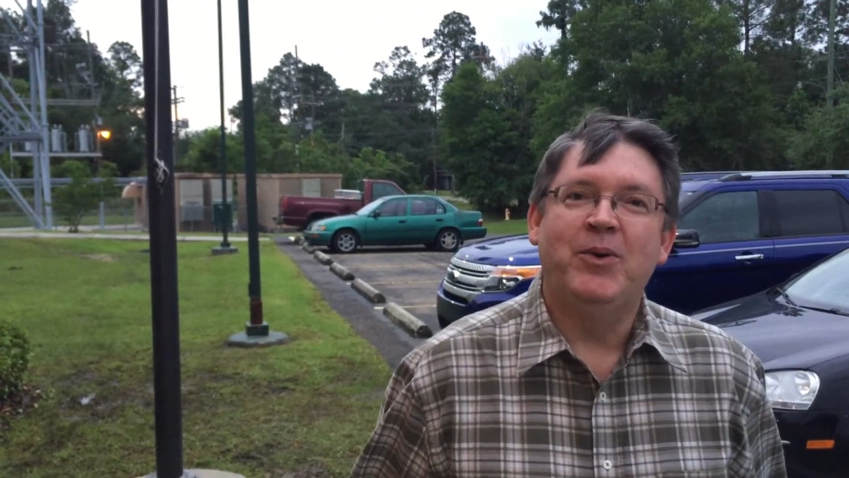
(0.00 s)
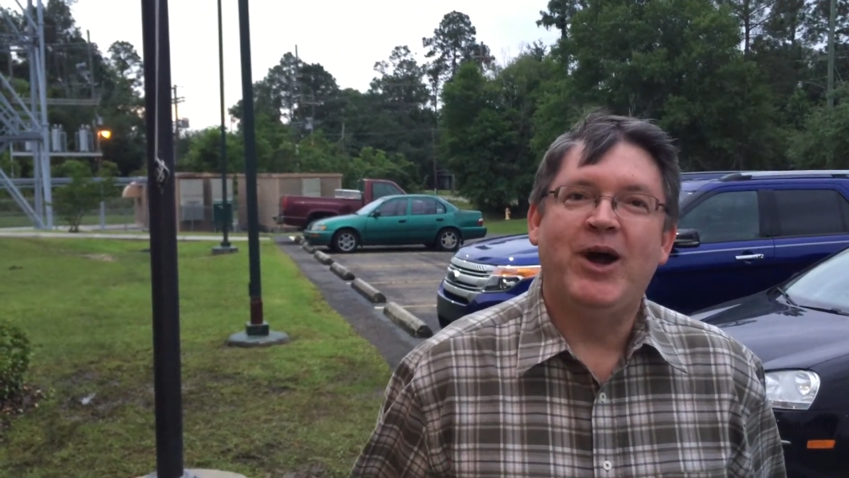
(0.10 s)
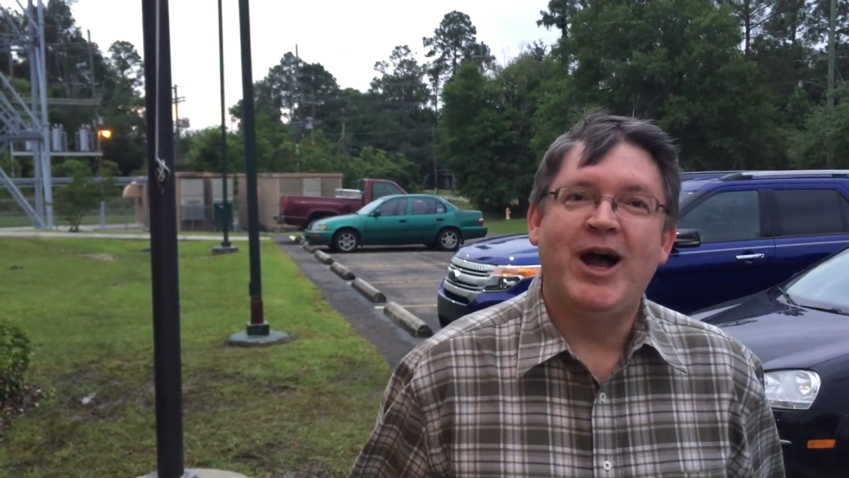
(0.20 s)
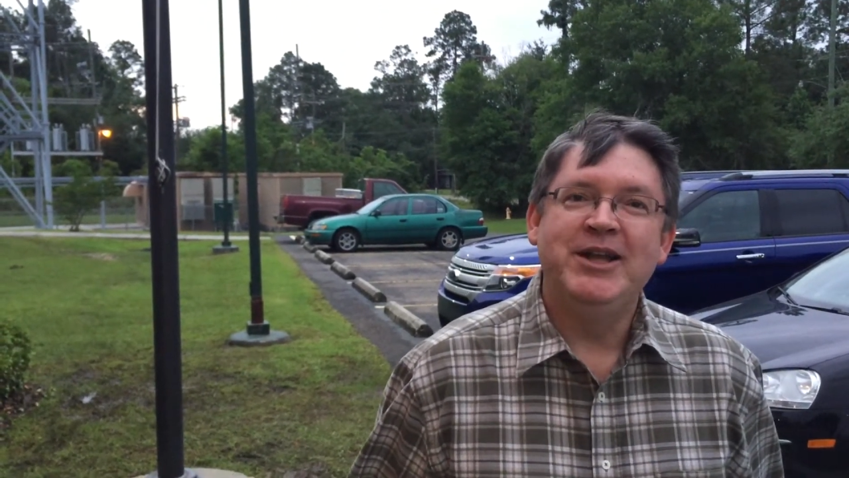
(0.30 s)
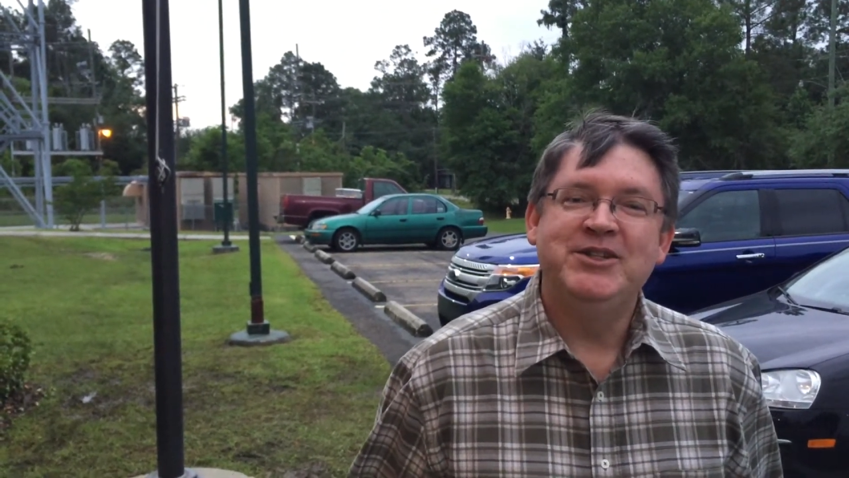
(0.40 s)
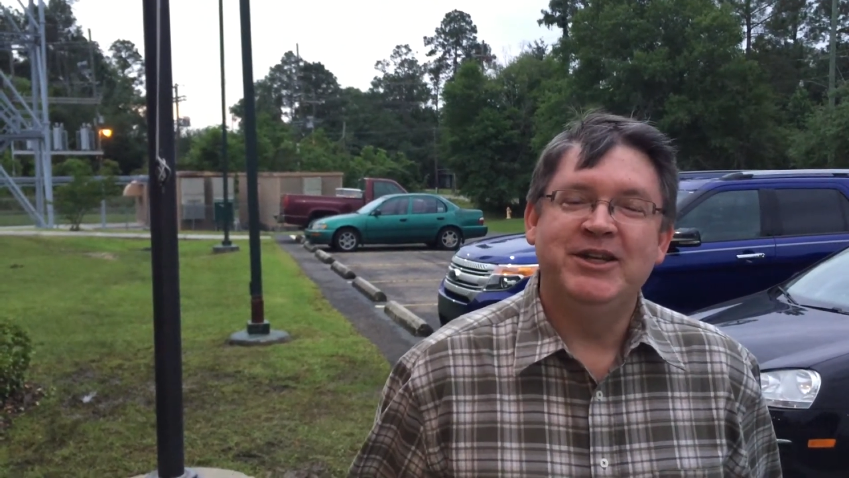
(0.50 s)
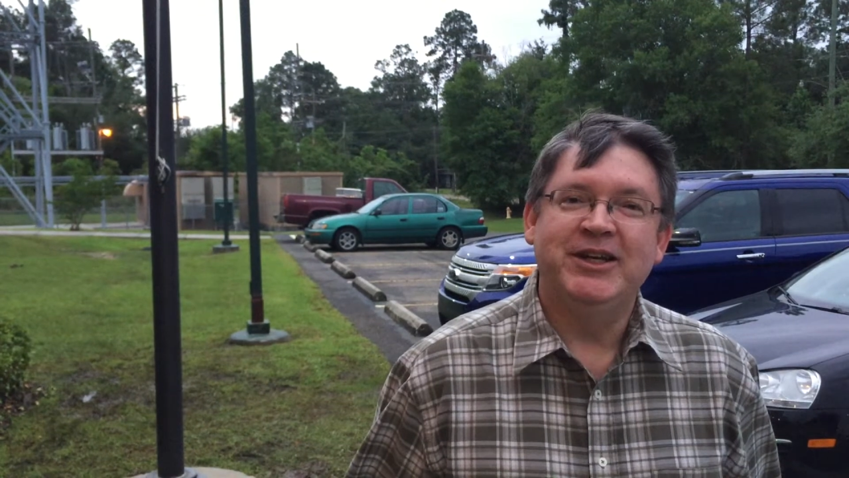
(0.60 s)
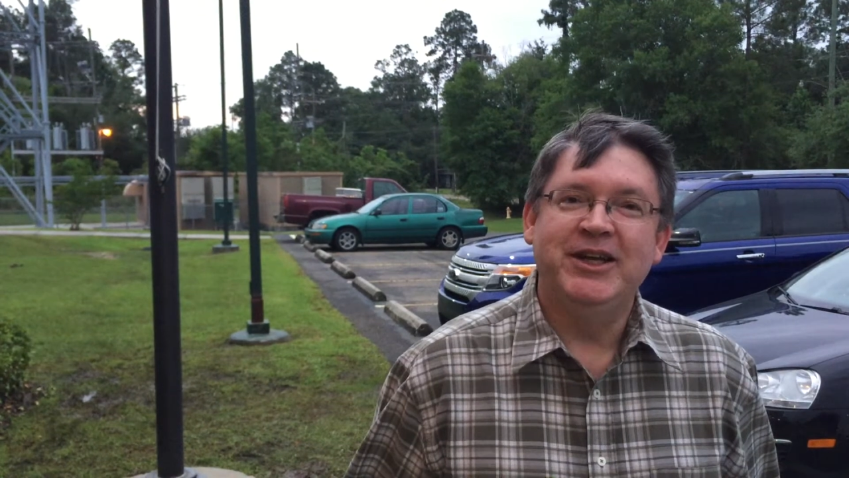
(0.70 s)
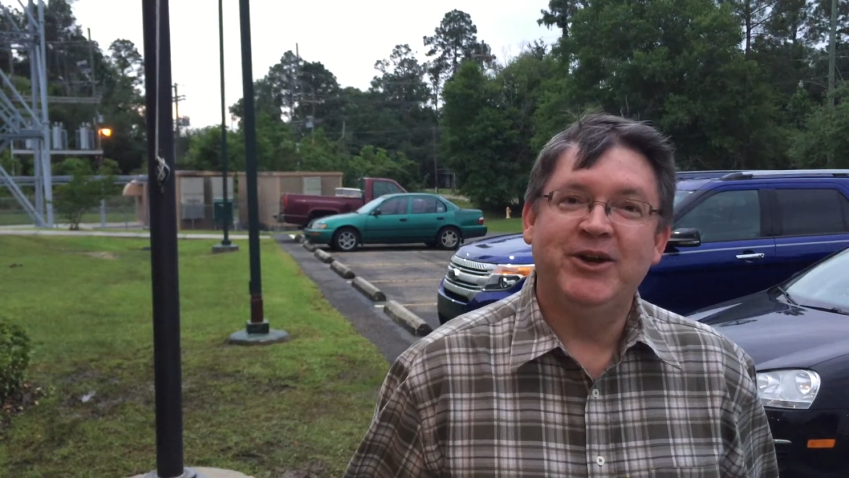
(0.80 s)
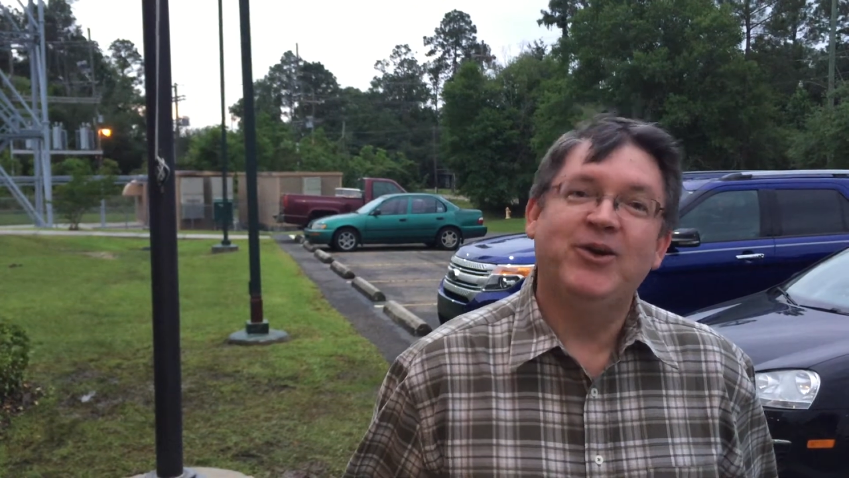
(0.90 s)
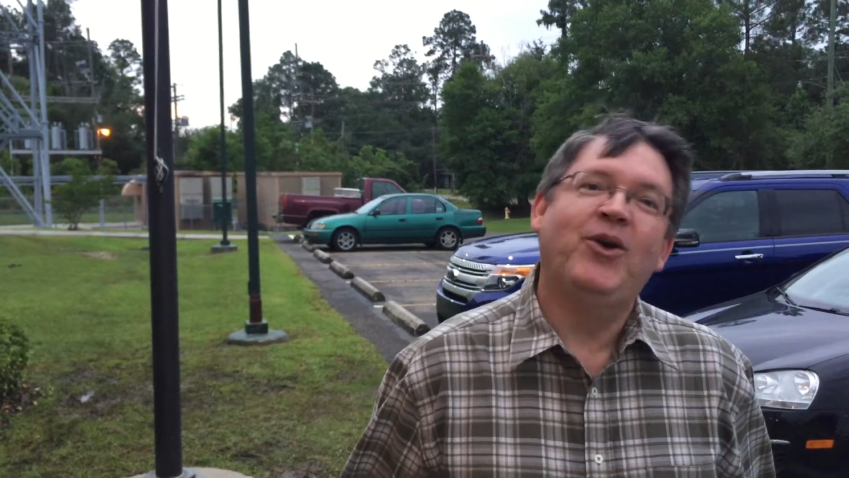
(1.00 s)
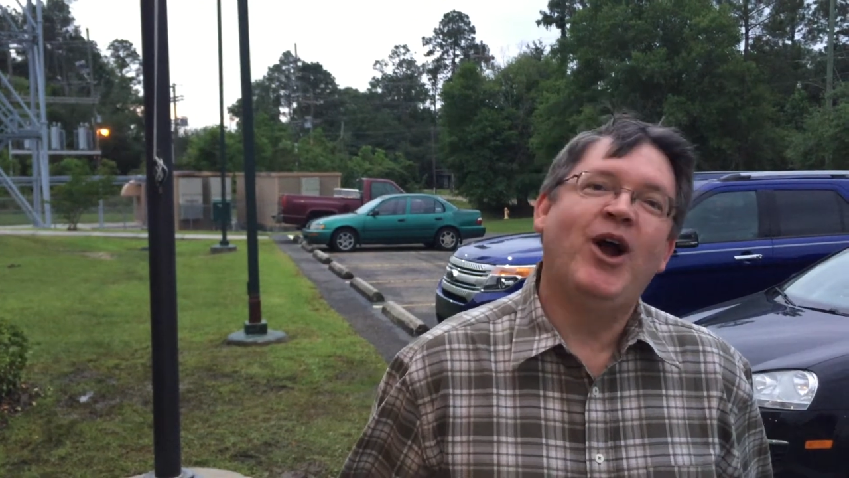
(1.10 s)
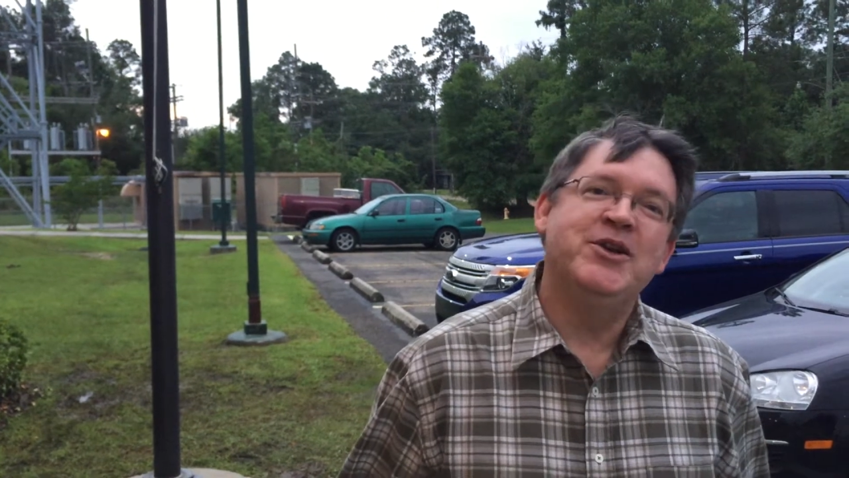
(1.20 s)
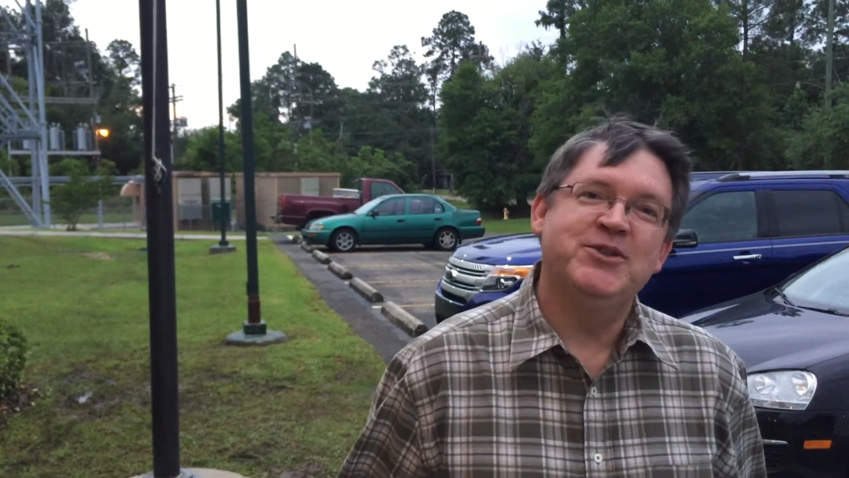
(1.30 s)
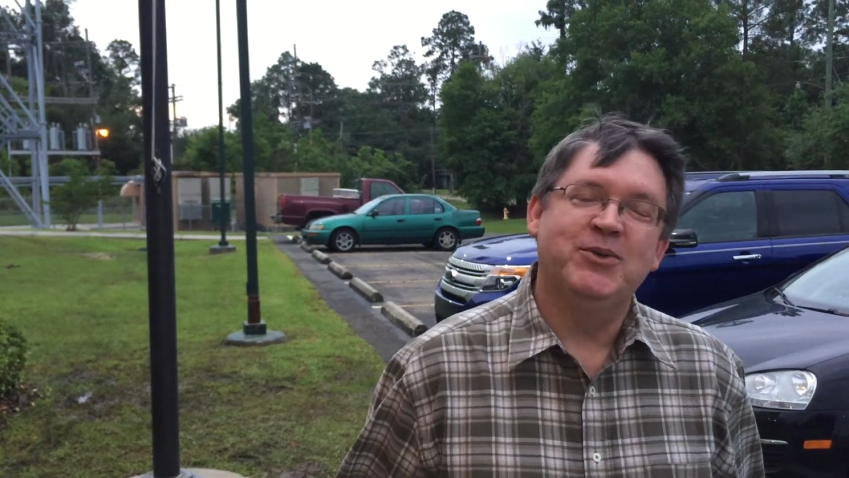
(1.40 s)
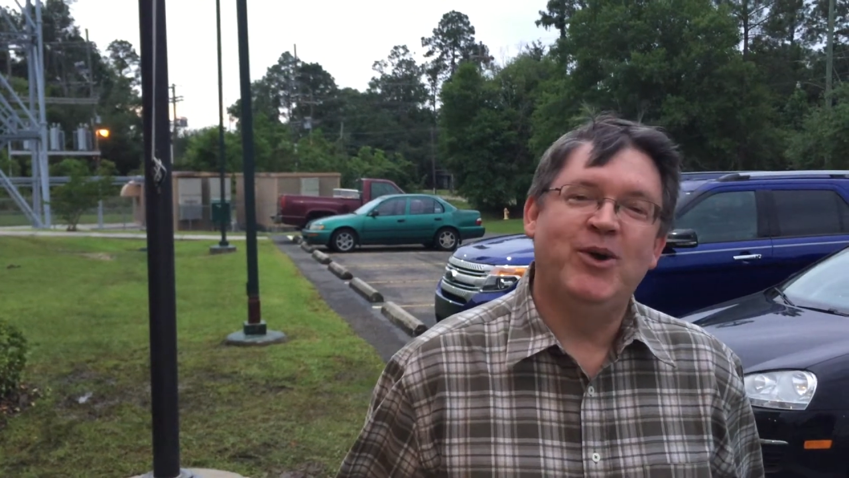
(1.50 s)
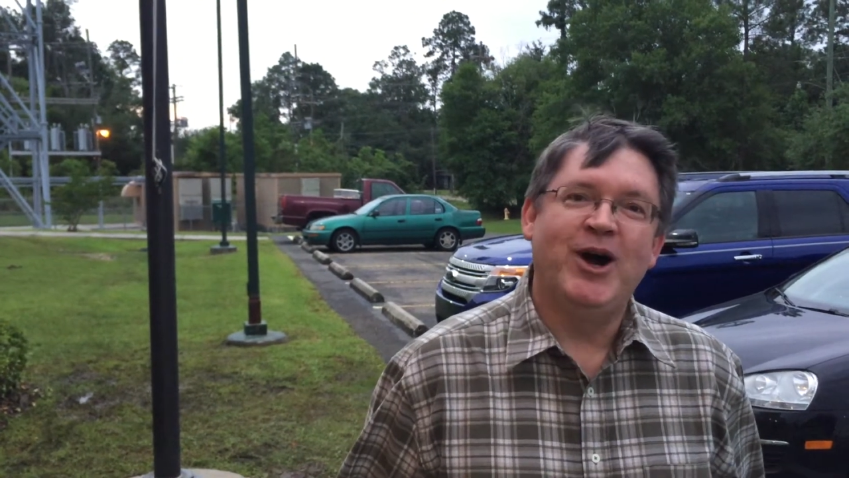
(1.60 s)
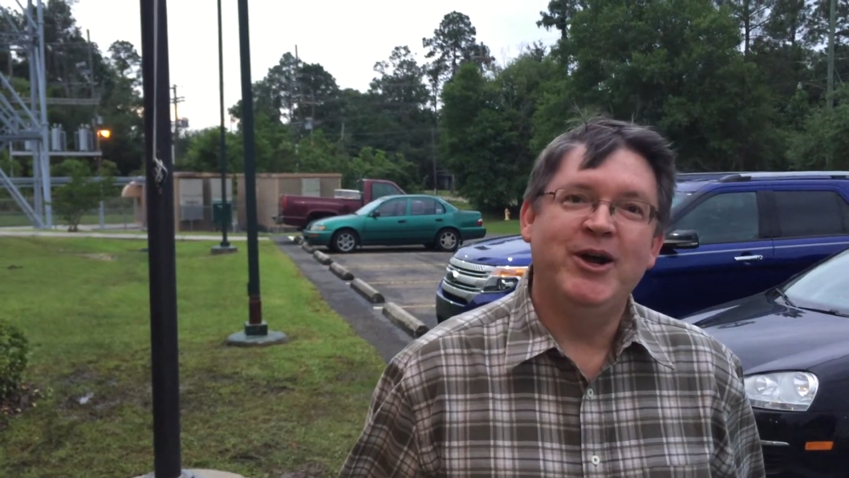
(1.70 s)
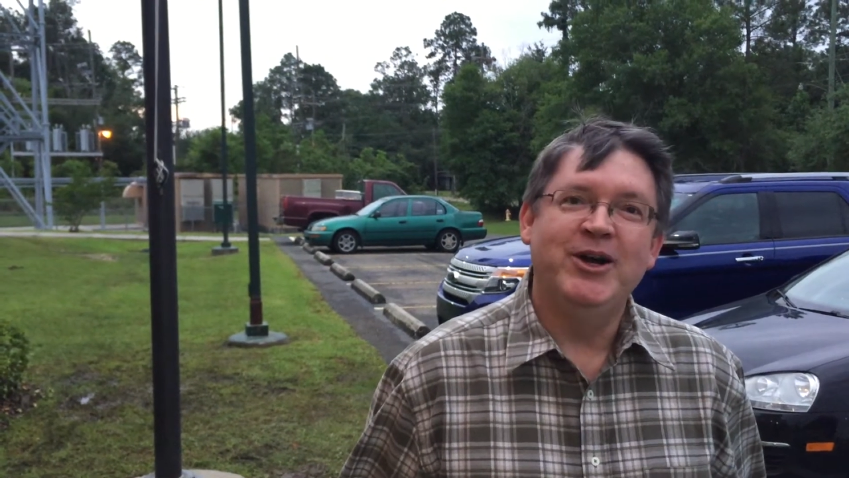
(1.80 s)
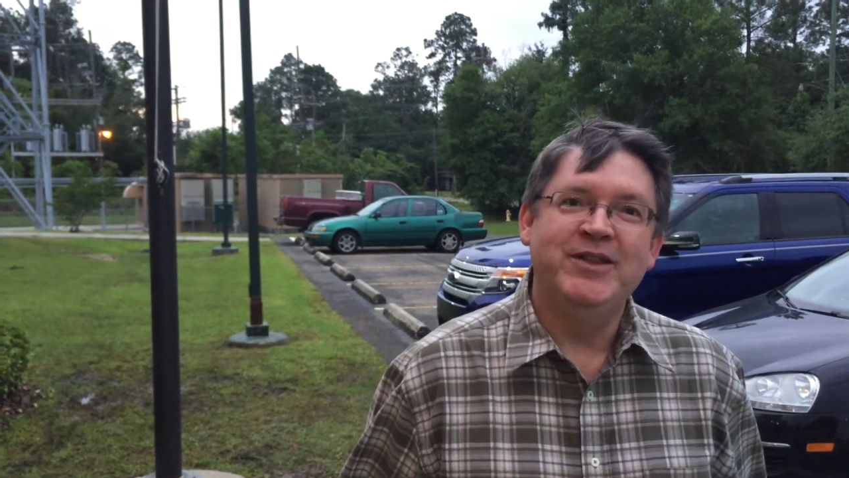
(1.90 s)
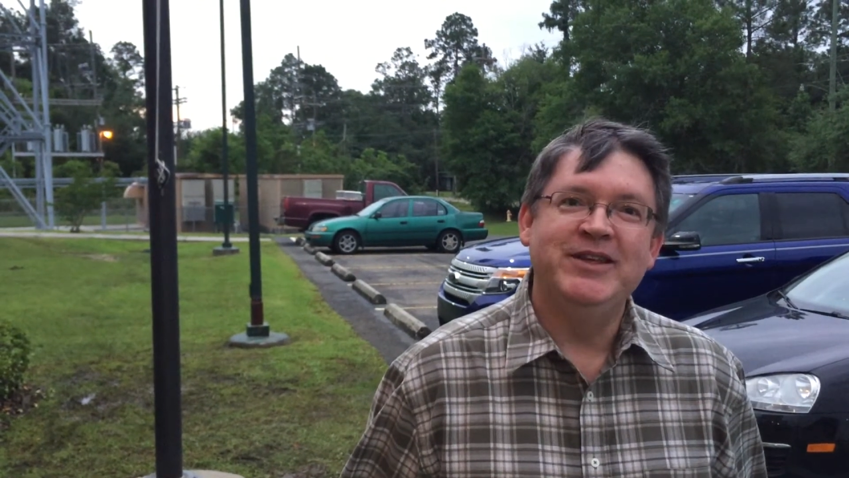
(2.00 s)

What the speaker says: ride to get across the water and